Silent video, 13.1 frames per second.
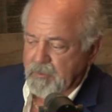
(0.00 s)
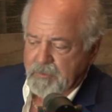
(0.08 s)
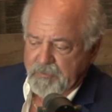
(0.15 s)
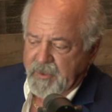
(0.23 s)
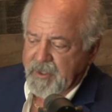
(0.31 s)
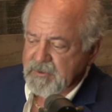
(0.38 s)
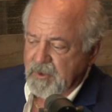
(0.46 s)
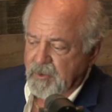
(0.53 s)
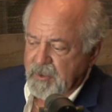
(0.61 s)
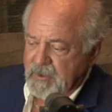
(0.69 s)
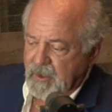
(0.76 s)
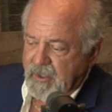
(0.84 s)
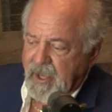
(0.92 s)
things
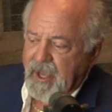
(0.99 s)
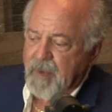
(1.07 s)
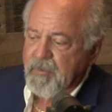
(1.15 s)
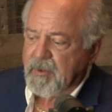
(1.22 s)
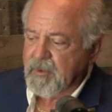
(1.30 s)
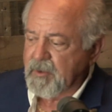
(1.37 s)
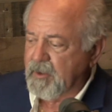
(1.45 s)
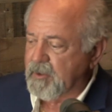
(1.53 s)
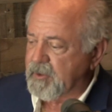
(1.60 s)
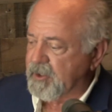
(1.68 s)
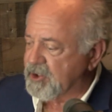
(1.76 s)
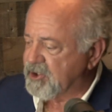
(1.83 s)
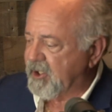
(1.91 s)
underneath a cabinet, you know,
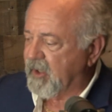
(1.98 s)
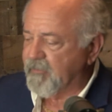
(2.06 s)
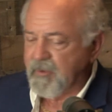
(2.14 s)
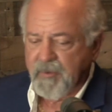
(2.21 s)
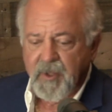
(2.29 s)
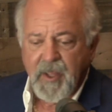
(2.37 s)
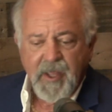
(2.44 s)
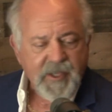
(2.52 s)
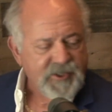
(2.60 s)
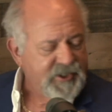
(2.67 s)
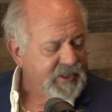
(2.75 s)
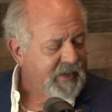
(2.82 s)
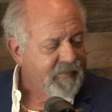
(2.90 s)
in a shelf. And
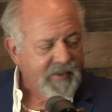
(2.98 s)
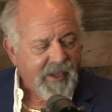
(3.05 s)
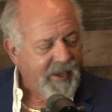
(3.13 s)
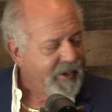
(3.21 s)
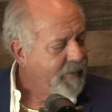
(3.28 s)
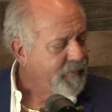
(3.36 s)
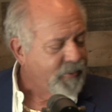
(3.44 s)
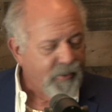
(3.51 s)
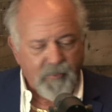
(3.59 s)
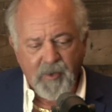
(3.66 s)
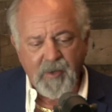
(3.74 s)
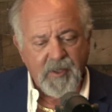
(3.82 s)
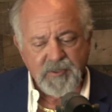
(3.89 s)
she never got up, turned
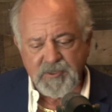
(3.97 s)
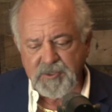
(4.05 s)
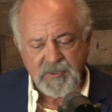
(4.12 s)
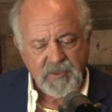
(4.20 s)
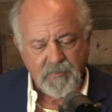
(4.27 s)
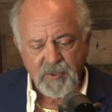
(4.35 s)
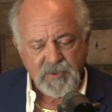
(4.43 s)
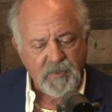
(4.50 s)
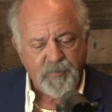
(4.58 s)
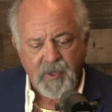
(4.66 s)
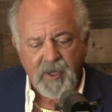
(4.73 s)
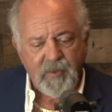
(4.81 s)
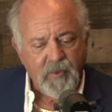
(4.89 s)
around, and she just said, "Mr.
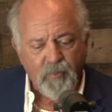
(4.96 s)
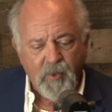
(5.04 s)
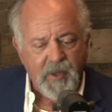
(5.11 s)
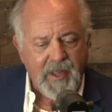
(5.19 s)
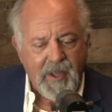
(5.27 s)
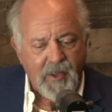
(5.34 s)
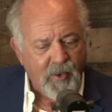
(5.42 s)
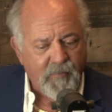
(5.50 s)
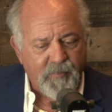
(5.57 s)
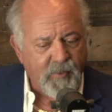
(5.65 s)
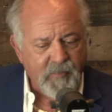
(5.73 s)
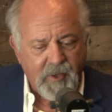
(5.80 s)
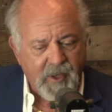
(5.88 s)
Perry, they're one aisle
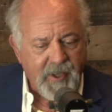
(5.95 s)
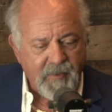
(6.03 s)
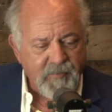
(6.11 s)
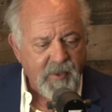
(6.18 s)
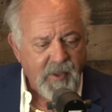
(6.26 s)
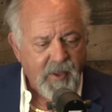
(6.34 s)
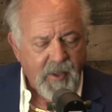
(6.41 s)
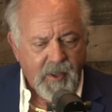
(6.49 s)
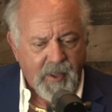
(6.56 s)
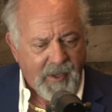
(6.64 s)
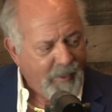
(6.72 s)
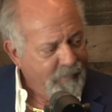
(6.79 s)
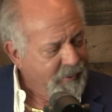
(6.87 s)
over on the left."
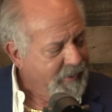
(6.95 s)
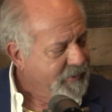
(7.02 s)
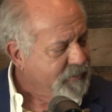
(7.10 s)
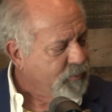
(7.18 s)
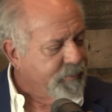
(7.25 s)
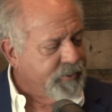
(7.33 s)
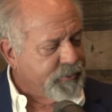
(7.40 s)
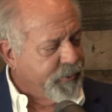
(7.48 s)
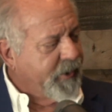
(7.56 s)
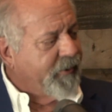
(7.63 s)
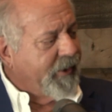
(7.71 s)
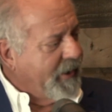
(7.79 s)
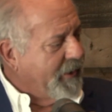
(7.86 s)
And I'm looking at this woman's
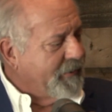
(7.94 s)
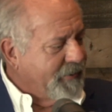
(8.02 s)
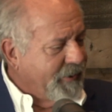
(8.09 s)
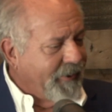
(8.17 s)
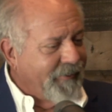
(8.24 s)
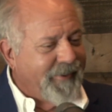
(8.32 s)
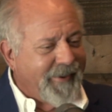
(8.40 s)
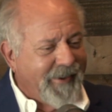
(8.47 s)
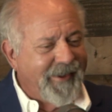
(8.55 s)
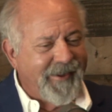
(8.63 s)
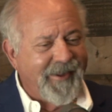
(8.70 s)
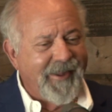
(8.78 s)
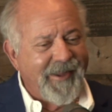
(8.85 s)
rear end, you know.
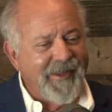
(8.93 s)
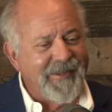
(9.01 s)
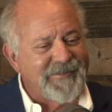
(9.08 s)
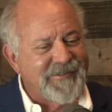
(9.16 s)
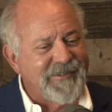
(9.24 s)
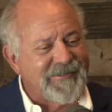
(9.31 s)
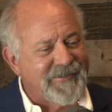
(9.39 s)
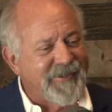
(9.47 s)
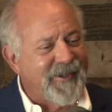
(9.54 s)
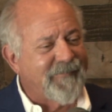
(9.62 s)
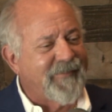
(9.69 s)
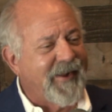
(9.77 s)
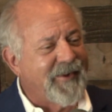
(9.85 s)
And she stood
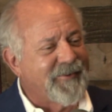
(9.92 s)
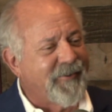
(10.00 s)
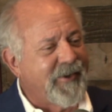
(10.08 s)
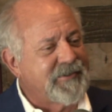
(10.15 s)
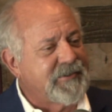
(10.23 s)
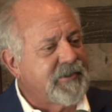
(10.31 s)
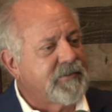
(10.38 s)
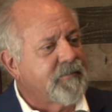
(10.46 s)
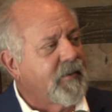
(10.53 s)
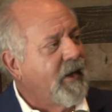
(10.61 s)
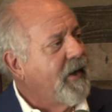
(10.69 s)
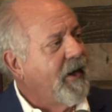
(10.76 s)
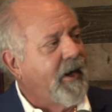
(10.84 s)
up, finally turned around, she says,
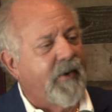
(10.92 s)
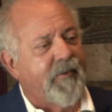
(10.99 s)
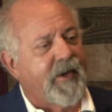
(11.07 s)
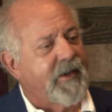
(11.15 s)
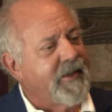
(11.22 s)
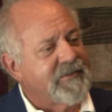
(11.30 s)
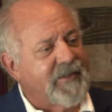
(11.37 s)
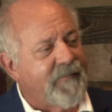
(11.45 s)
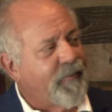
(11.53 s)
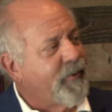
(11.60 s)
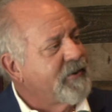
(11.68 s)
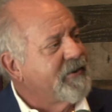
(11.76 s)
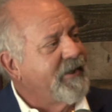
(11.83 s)
"I'd recognize that
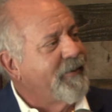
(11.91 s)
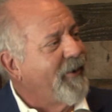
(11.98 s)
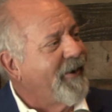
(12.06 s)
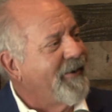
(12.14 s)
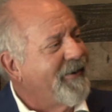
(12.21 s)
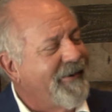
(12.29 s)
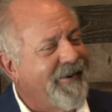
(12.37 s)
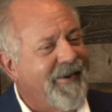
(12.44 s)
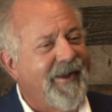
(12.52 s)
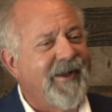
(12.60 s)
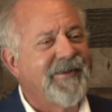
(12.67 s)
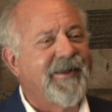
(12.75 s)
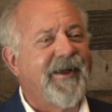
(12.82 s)
voice anywhere."
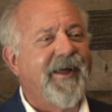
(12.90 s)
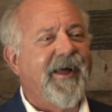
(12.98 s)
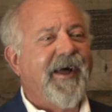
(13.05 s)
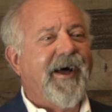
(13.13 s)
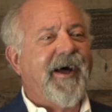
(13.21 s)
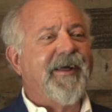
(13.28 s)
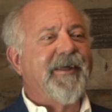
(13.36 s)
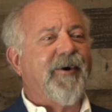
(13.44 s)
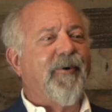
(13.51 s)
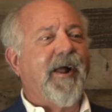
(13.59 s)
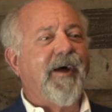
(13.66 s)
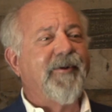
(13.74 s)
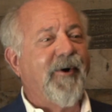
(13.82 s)
I was like,
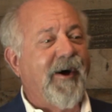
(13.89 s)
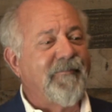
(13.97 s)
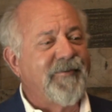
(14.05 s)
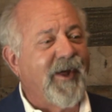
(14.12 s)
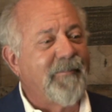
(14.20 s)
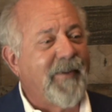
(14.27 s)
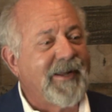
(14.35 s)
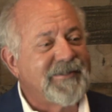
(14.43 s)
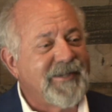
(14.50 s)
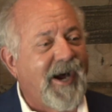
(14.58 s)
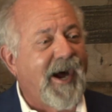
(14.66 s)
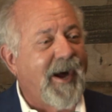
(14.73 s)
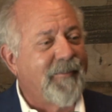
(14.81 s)
well, I know I've done my
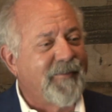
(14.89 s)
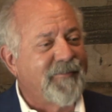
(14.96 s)
job. If